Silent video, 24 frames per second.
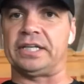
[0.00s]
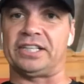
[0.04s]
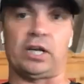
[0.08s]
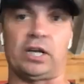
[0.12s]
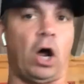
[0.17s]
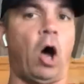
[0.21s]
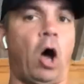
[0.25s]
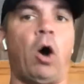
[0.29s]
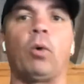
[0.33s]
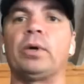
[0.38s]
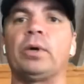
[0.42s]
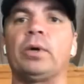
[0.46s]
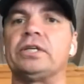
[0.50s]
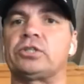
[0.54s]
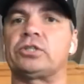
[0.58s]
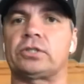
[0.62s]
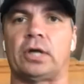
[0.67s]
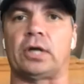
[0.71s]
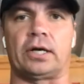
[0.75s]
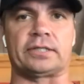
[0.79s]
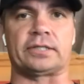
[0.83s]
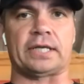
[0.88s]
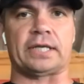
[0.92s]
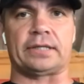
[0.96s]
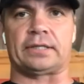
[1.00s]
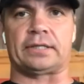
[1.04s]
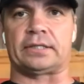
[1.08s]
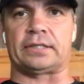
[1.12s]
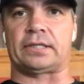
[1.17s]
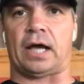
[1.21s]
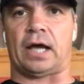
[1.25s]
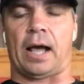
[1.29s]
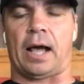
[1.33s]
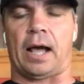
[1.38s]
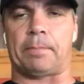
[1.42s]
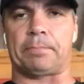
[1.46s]
always starts at the
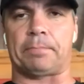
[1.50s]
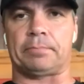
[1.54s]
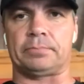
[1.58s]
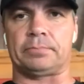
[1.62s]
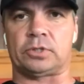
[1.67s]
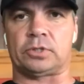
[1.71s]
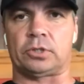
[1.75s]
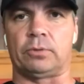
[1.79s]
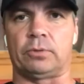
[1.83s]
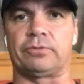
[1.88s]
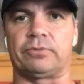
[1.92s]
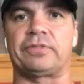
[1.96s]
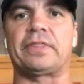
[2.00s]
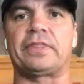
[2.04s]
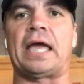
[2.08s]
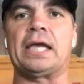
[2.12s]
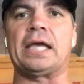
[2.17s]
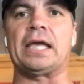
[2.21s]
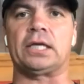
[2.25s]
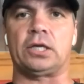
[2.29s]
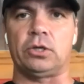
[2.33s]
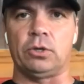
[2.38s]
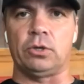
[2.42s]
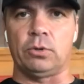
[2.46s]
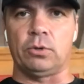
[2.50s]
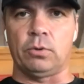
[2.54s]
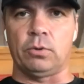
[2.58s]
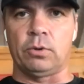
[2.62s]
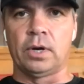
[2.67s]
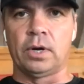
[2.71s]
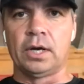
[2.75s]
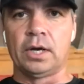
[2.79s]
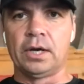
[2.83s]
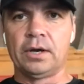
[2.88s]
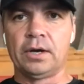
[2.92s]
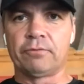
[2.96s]
top. So thank you
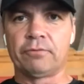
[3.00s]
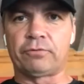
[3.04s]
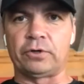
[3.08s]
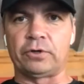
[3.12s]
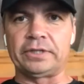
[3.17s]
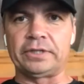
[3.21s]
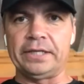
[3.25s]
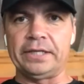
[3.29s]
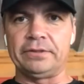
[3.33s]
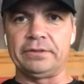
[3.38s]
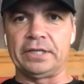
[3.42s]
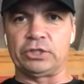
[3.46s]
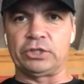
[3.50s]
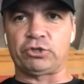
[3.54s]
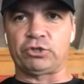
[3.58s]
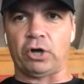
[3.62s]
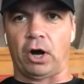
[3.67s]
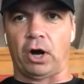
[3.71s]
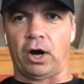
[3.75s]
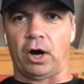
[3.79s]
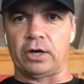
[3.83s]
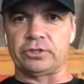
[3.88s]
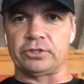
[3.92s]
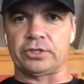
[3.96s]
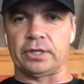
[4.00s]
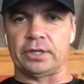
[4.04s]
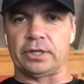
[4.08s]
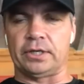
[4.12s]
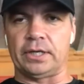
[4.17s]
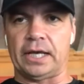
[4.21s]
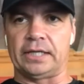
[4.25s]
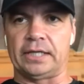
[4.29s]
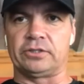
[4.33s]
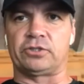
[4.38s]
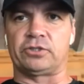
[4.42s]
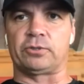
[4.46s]
for leading the charge
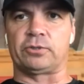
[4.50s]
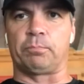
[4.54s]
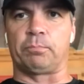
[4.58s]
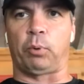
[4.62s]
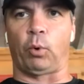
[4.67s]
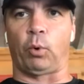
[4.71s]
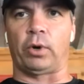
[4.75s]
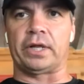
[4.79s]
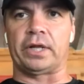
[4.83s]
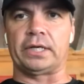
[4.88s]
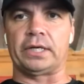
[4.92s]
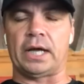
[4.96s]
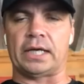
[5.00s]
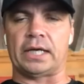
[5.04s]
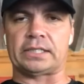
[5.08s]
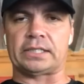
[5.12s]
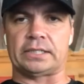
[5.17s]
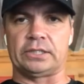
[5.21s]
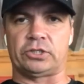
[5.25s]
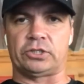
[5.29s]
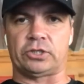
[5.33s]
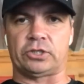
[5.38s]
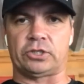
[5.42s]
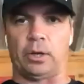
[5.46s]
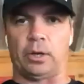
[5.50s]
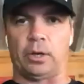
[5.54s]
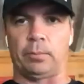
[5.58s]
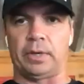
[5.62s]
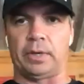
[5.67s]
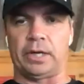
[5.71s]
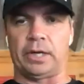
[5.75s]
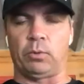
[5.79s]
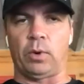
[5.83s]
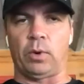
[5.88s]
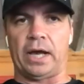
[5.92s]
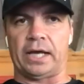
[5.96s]
and supporting us in so many
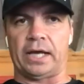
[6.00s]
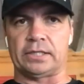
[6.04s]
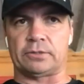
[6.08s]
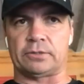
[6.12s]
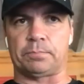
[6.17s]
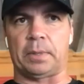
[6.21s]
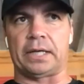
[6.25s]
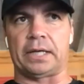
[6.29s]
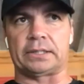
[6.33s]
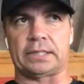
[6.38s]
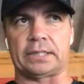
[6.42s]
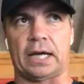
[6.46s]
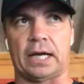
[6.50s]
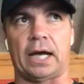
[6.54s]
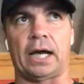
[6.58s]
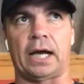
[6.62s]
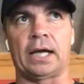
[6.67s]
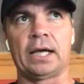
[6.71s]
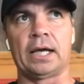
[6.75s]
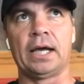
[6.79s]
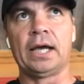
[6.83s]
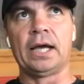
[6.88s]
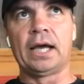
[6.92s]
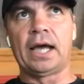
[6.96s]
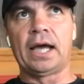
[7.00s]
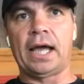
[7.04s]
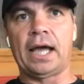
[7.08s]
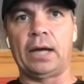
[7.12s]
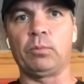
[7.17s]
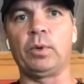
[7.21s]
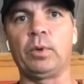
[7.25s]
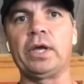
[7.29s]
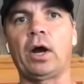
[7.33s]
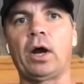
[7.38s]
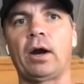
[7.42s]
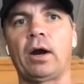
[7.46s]
ways. But hey,
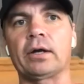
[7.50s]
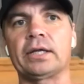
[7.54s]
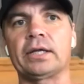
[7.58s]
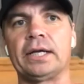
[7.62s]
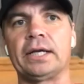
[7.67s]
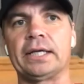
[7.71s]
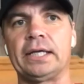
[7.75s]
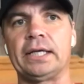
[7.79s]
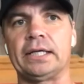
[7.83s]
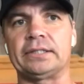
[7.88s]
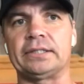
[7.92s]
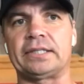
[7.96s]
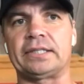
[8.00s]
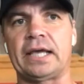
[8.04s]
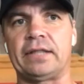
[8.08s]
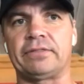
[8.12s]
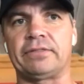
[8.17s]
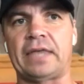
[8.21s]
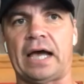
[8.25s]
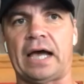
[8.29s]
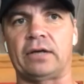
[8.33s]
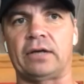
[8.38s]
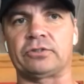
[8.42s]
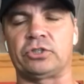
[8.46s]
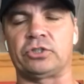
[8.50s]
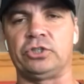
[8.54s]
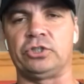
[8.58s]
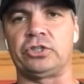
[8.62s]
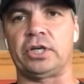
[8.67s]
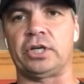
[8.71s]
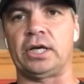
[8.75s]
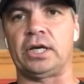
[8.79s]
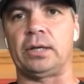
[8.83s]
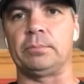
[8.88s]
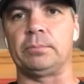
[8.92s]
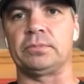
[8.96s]
we are going to get 10,000
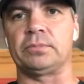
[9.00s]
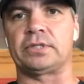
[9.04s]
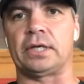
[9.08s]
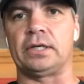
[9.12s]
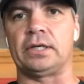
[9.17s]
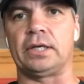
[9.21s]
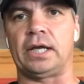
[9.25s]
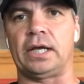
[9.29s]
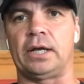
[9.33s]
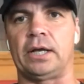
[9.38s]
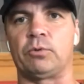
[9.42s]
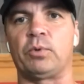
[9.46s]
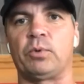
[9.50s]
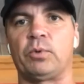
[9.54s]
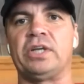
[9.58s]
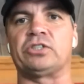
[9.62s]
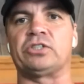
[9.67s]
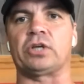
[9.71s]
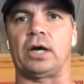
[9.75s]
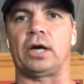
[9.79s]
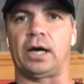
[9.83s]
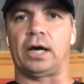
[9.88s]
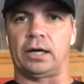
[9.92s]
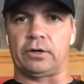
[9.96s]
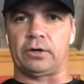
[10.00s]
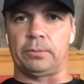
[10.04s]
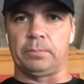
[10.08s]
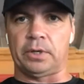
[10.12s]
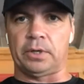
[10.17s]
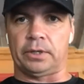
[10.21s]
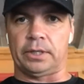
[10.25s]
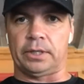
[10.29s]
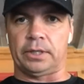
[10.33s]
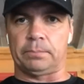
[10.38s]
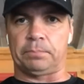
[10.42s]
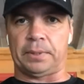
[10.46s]
gyms and reach 100
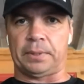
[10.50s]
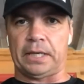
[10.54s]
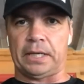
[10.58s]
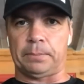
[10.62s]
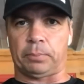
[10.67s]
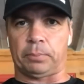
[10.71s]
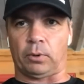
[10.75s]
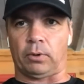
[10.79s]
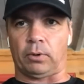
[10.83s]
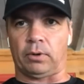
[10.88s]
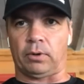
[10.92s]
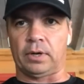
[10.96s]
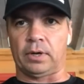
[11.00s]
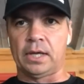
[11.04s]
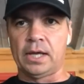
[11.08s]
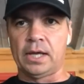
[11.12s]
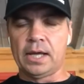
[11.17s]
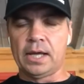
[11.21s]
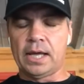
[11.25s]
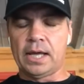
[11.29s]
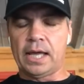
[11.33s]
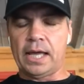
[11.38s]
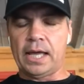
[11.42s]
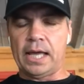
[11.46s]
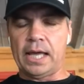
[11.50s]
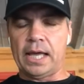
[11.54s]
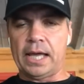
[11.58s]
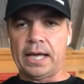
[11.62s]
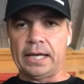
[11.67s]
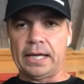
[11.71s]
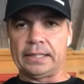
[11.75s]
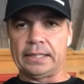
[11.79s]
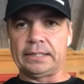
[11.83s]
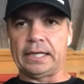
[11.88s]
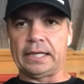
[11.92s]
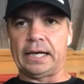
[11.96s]
million people.
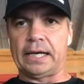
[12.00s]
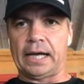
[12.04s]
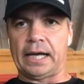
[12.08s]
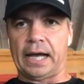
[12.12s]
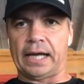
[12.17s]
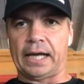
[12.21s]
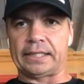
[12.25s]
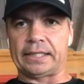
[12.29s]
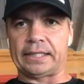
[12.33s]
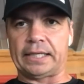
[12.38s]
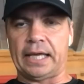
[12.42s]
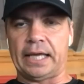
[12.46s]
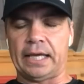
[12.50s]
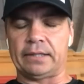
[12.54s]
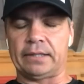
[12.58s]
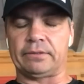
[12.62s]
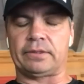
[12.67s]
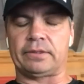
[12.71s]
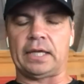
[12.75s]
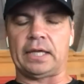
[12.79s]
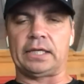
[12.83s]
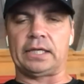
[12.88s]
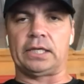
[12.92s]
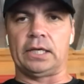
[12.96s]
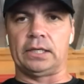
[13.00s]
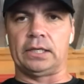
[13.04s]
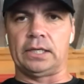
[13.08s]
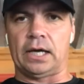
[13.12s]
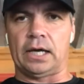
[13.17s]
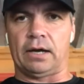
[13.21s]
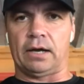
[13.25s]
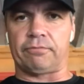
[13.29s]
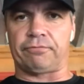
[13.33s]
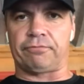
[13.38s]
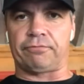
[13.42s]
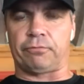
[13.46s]
And I can't thank you
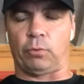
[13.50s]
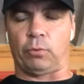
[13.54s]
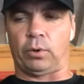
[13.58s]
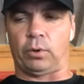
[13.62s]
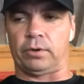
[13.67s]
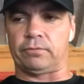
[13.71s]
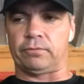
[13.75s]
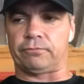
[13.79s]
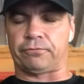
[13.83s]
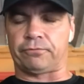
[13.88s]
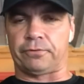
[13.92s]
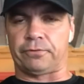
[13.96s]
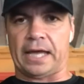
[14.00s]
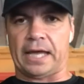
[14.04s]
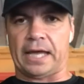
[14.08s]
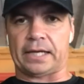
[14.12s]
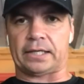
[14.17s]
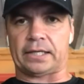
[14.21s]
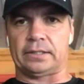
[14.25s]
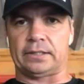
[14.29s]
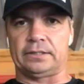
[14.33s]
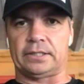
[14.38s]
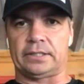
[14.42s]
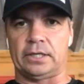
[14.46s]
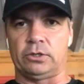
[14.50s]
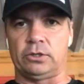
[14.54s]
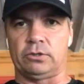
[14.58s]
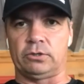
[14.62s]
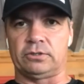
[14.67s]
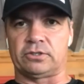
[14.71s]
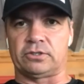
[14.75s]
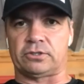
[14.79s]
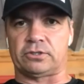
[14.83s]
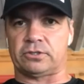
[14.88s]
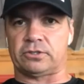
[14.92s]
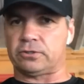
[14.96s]
enough for that continued
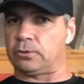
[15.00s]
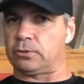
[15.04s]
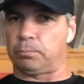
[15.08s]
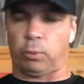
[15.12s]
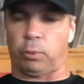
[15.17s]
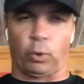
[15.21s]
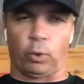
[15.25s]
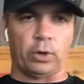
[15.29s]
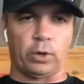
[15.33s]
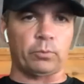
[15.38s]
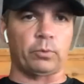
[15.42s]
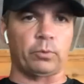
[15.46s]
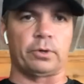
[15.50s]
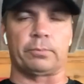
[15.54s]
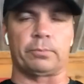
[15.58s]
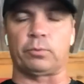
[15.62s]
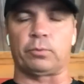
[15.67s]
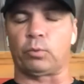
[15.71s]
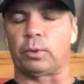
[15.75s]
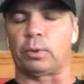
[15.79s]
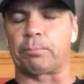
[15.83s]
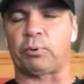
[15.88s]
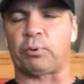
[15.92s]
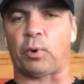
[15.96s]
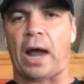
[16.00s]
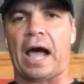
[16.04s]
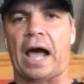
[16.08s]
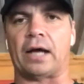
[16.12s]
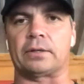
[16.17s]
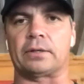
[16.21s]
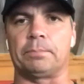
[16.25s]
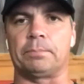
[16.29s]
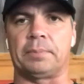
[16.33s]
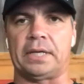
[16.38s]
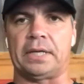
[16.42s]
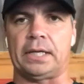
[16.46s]
support. We're proud
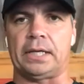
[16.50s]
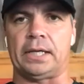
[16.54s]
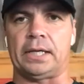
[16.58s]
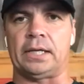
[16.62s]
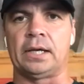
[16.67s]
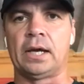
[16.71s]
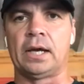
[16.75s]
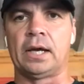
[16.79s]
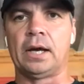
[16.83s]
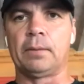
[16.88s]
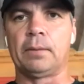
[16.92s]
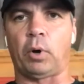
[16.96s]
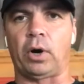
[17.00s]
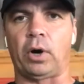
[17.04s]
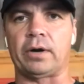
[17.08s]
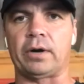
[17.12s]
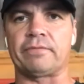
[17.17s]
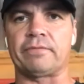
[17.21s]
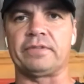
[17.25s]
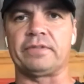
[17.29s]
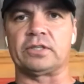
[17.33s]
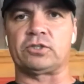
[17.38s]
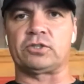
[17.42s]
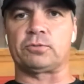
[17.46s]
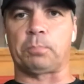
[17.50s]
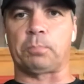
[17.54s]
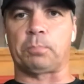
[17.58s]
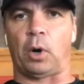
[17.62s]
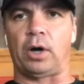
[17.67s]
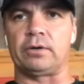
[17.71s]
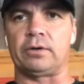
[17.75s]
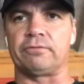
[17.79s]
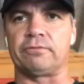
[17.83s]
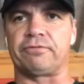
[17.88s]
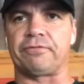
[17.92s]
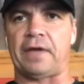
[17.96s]
to be part of the
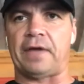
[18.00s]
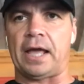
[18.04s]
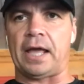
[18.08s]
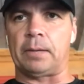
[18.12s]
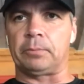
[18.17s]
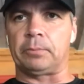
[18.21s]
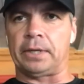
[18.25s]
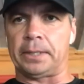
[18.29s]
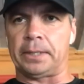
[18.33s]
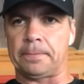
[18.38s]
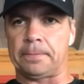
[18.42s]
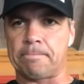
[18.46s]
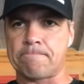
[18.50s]
Spartan family.